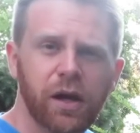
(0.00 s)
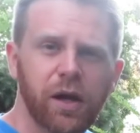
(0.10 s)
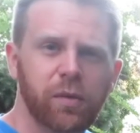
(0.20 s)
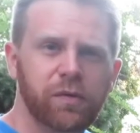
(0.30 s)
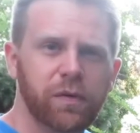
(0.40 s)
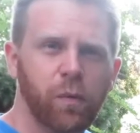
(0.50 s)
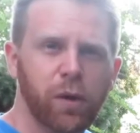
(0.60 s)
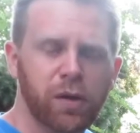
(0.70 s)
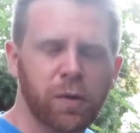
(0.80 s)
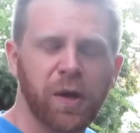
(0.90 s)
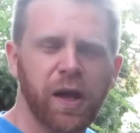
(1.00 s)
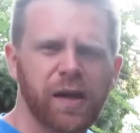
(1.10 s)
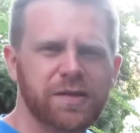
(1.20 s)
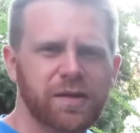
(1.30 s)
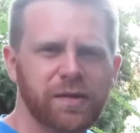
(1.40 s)
If you're wanting to
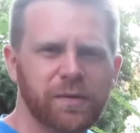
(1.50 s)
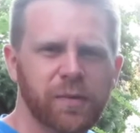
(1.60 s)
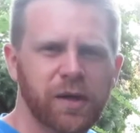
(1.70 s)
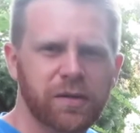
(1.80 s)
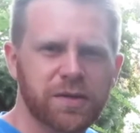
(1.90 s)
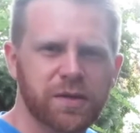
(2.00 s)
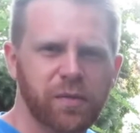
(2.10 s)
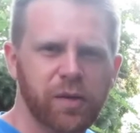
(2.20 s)
cast other metals that